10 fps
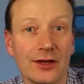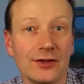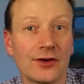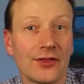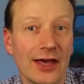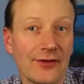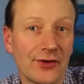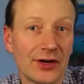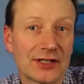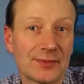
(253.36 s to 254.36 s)
You're
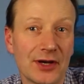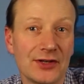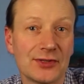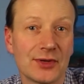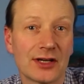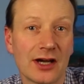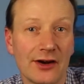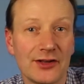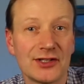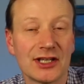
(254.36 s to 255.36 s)
therefore exposed to a
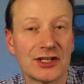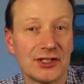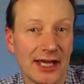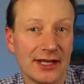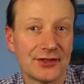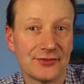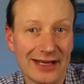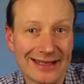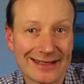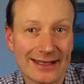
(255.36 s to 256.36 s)
currency exchange
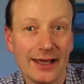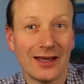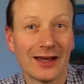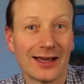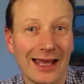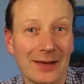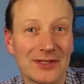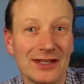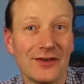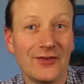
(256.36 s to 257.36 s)
risk. A
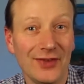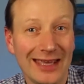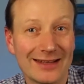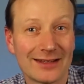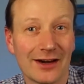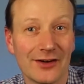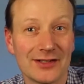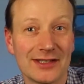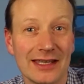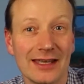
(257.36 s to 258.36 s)
collapse in the fiat
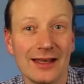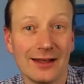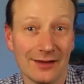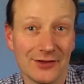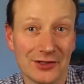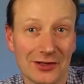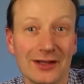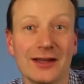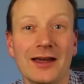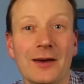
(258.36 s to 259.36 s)
currency, like the
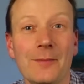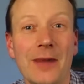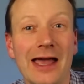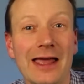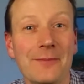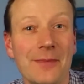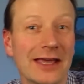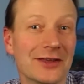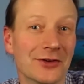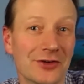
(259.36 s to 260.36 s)
dollar, may
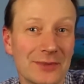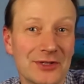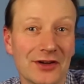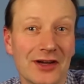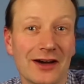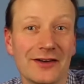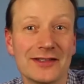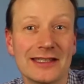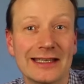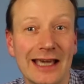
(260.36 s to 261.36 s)
make your
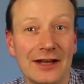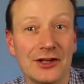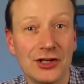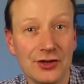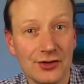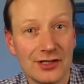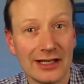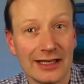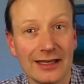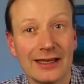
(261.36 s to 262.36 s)
cryptocurrency gain
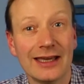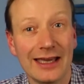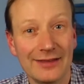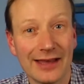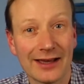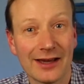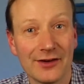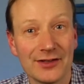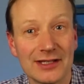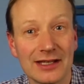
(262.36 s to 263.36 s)
hugely in that
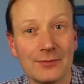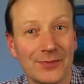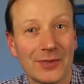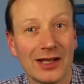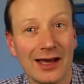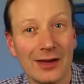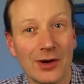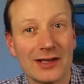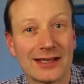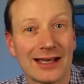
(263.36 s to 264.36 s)
currency. But
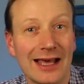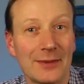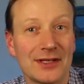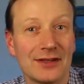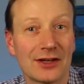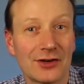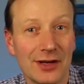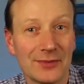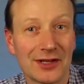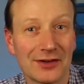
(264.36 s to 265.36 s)
likewise, a collapse in the
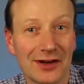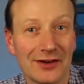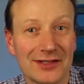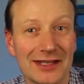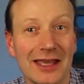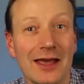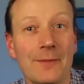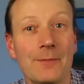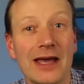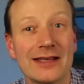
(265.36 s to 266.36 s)
cryptocurrency
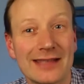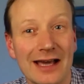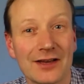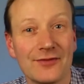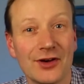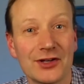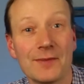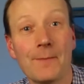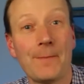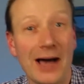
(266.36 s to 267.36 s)
makes that
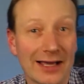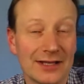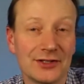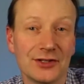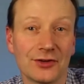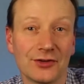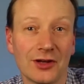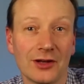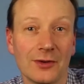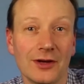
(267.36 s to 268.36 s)
conversion back into your
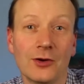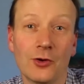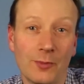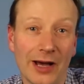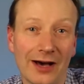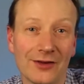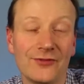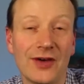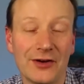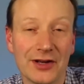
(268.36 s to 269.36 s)
dollar or pound
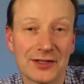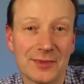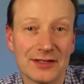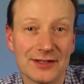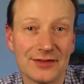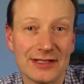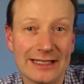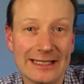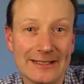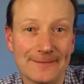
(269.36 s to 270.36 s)
very expensive
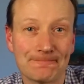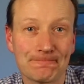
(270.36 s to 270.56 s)
indeed.